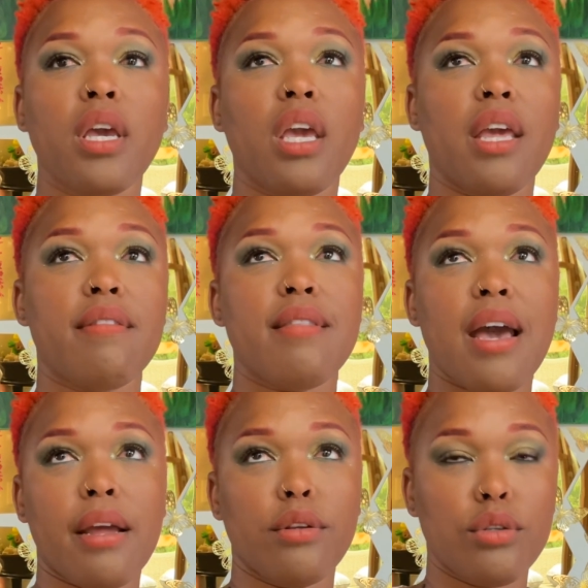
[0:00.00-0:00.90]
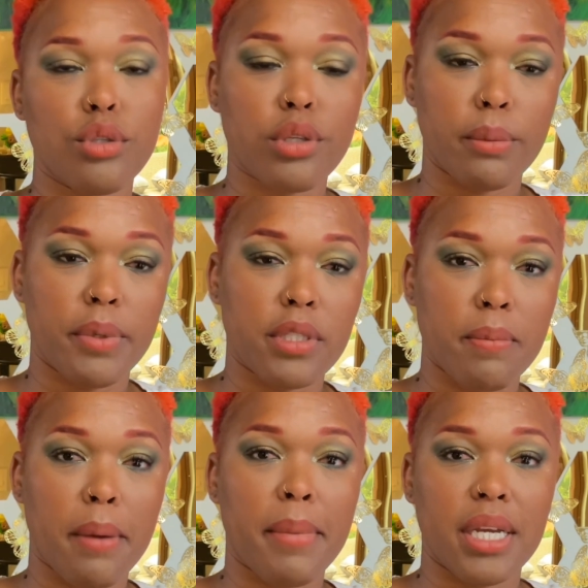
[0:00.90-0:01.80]
and that usually puts
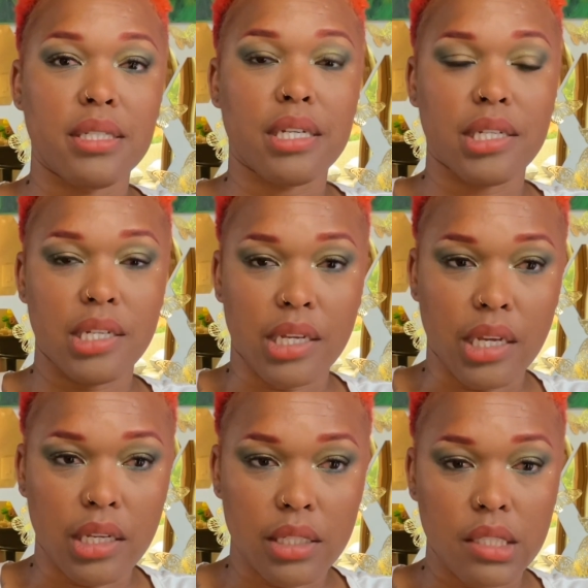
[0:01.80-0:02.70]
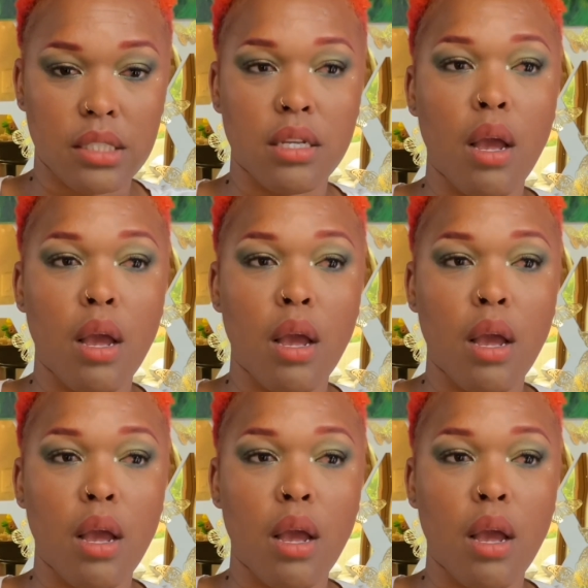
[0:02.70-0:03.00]
my mind at ease.